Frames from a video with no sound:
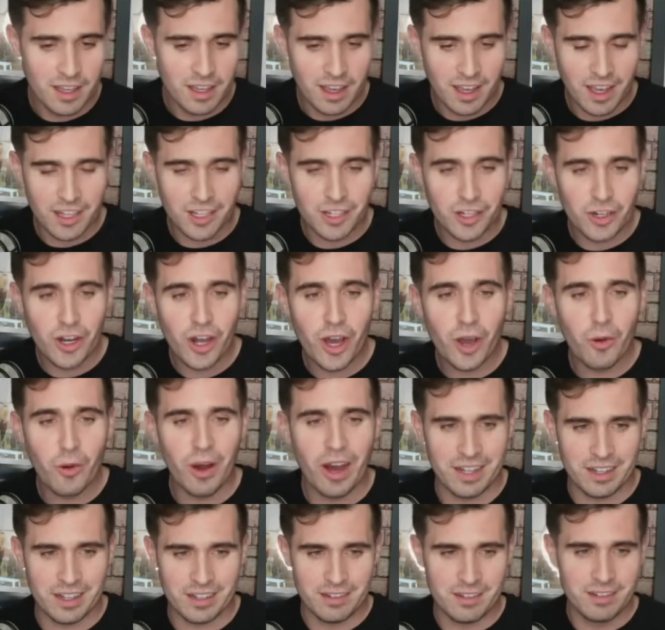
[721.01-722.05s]
And you know
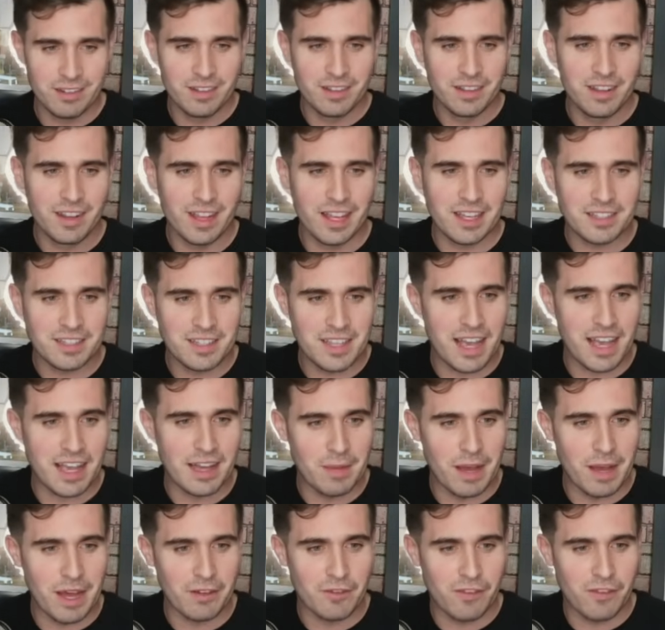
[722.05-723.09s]
what they say
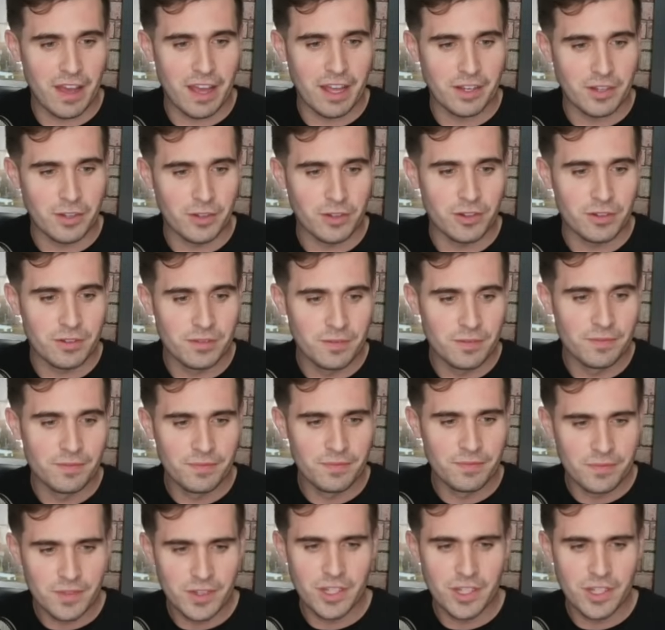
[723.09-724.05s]
about FanDuel. You